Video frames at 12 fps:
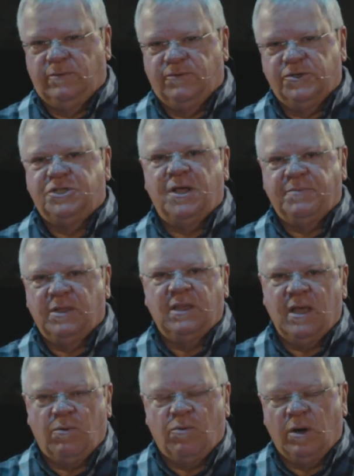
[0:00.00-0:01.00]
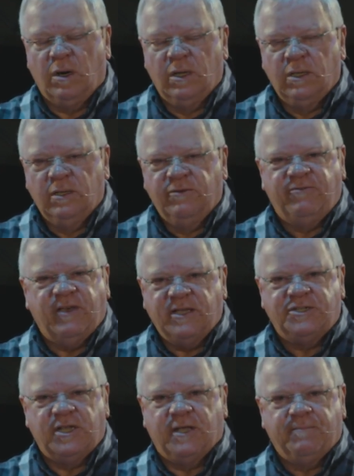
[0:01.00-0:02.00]
for something that we're
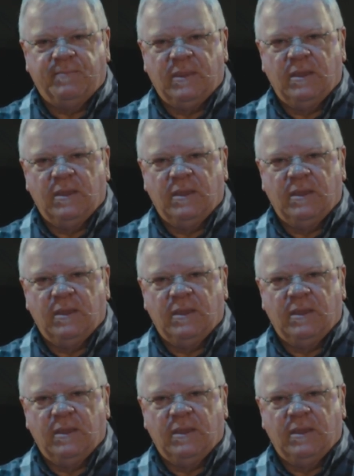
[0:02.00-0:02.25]
facing.